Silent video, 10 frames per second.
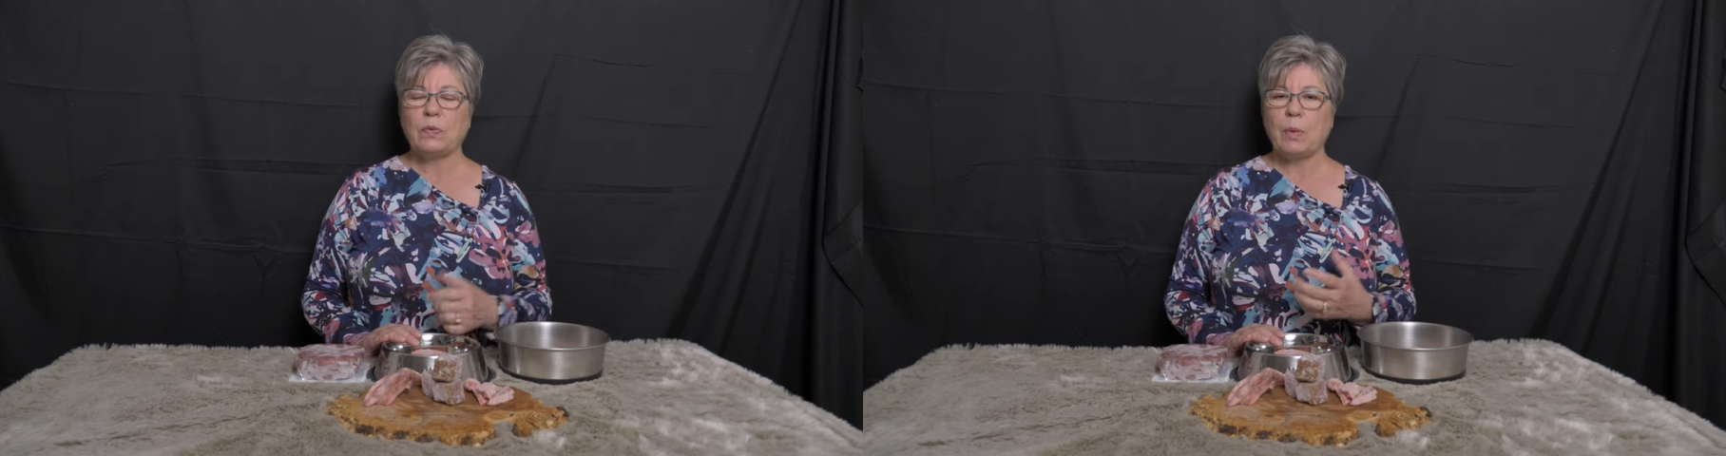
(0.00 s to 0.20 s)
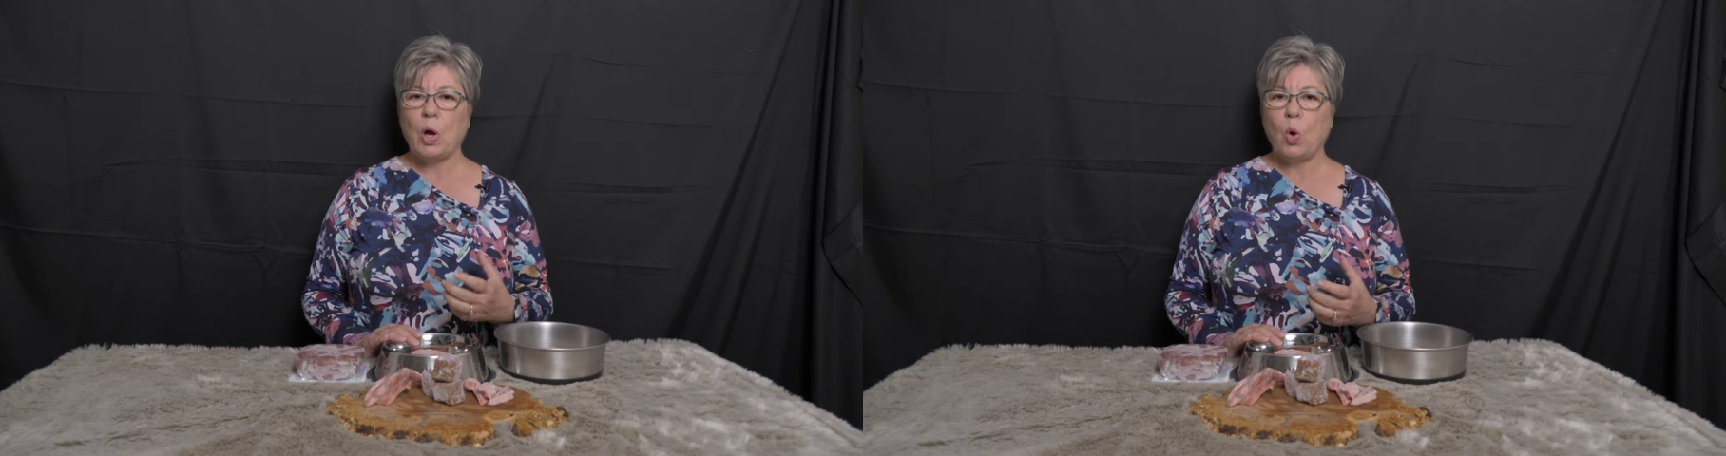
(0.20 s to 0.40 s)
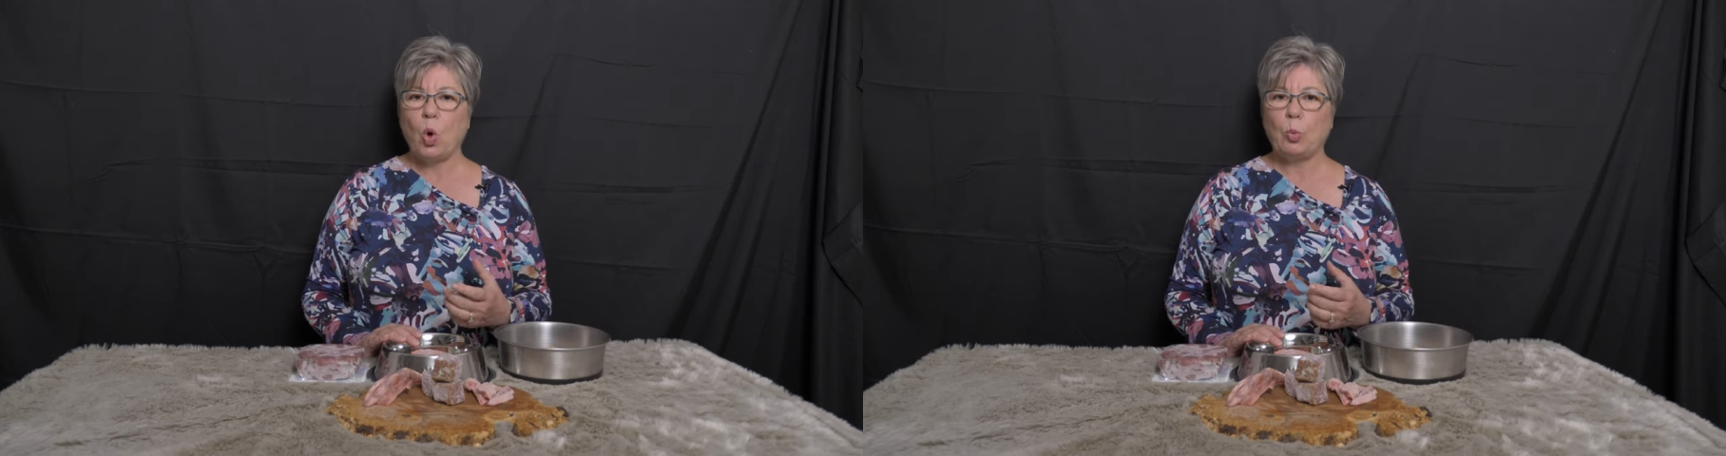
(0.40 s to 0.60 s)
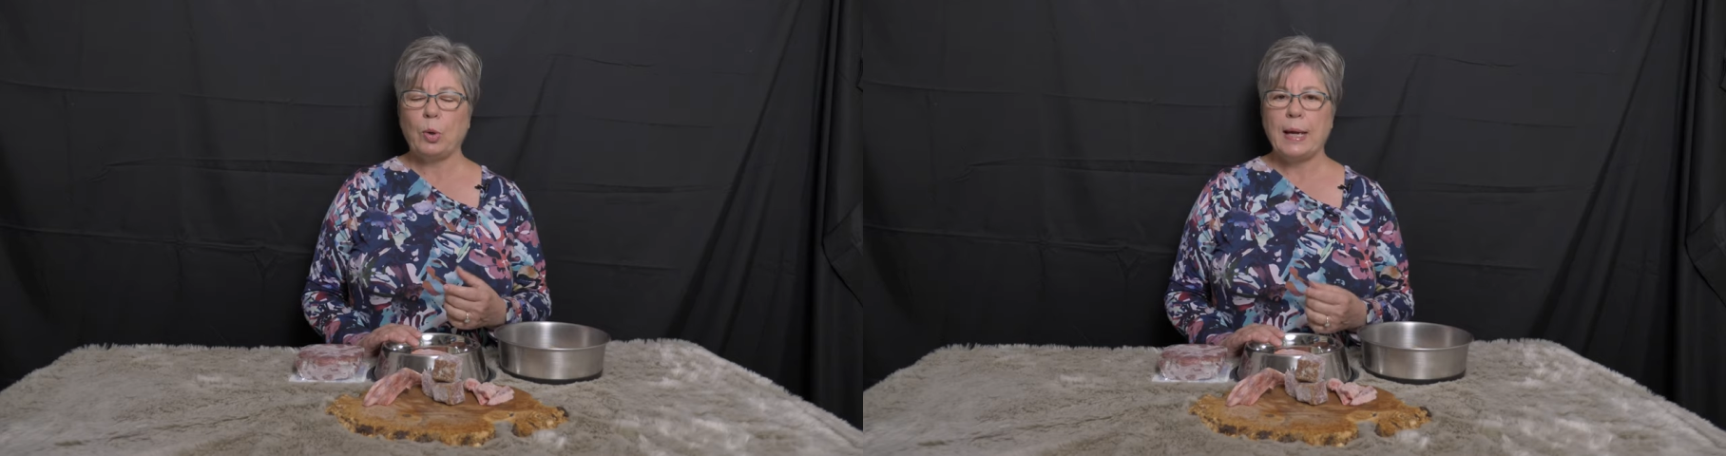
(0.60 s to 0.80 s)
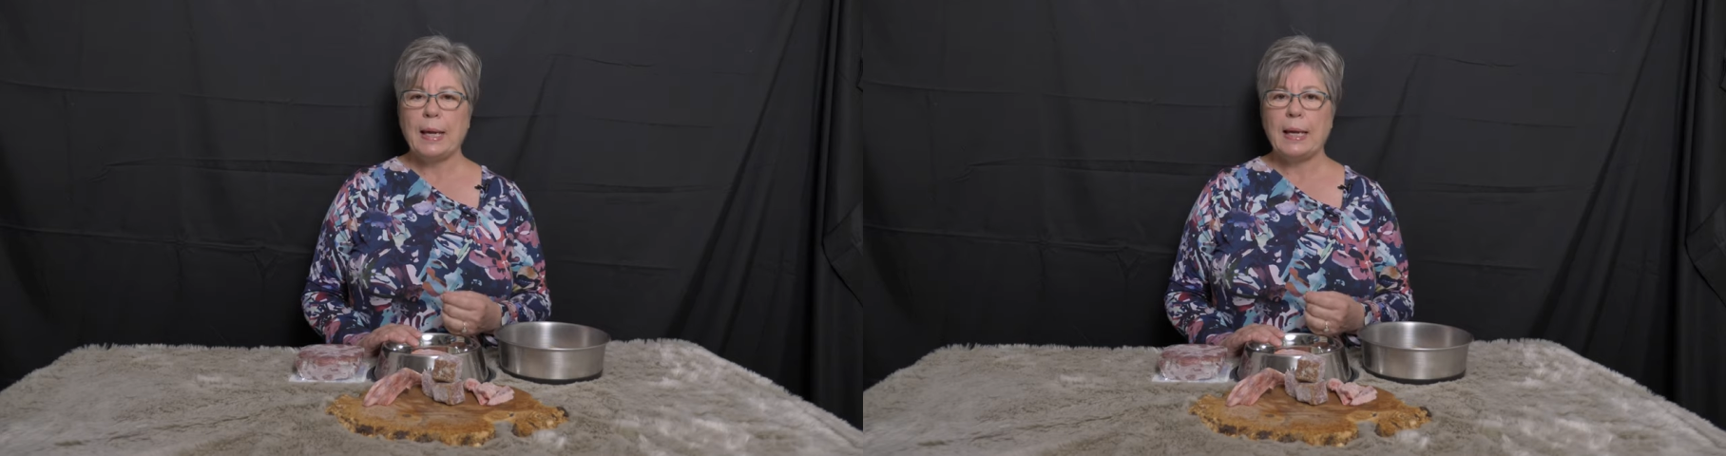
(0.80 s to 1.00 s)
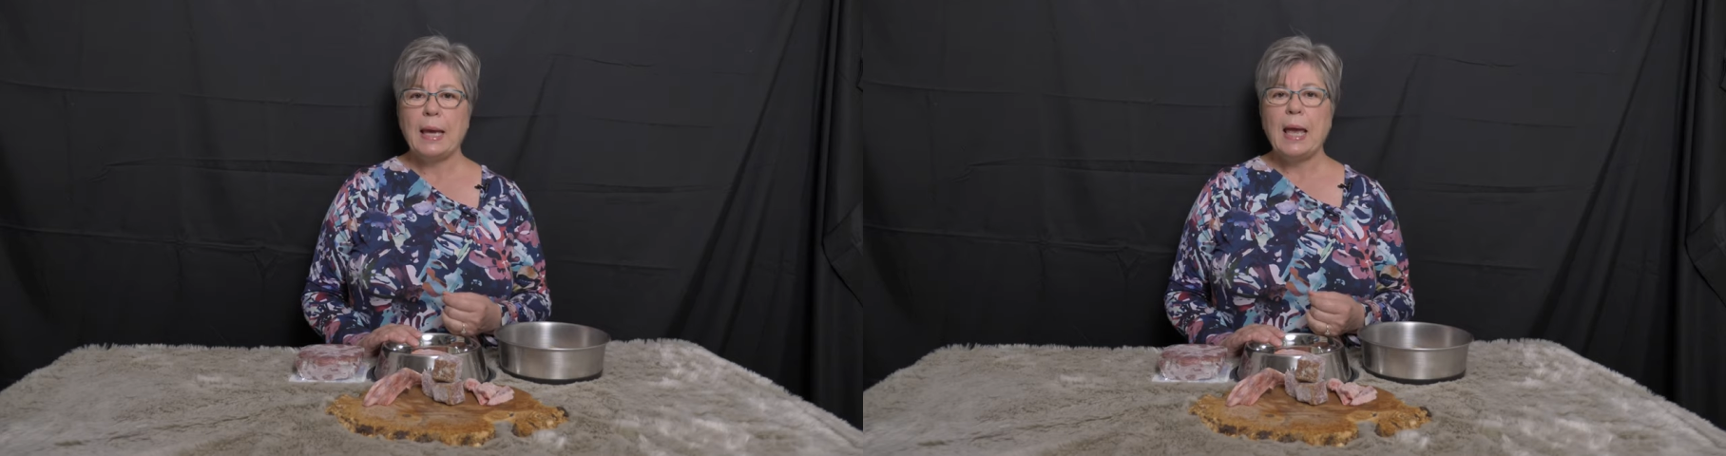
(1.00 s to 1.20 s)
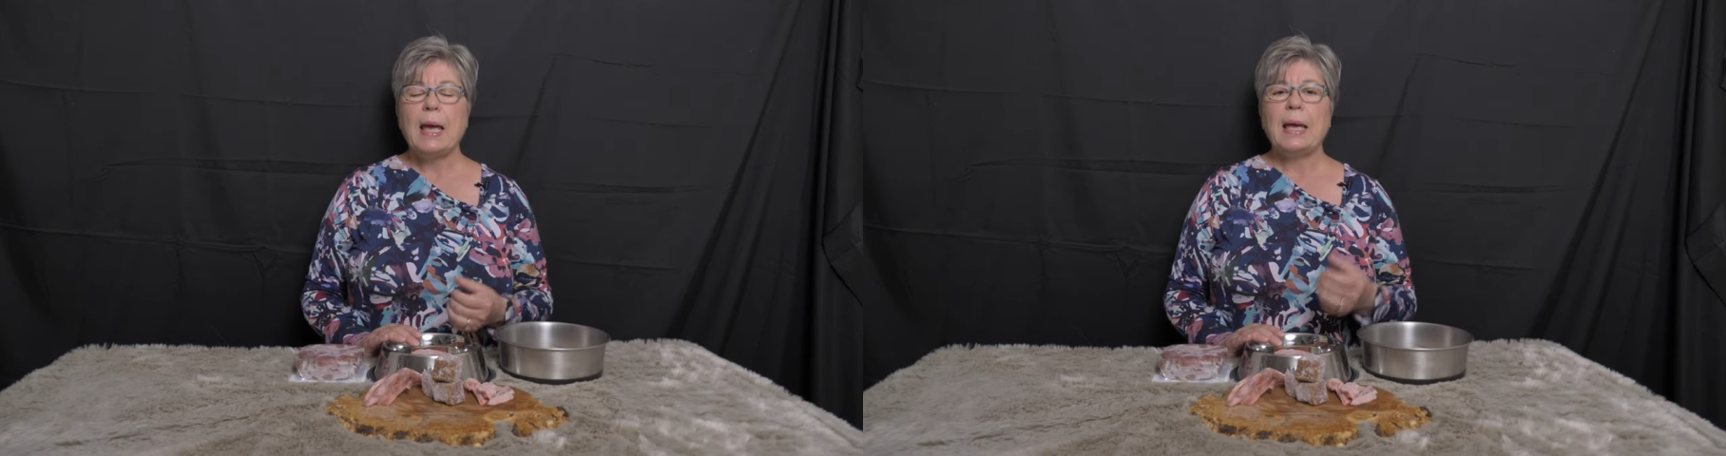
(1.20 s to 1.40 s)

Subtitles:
from a whole prey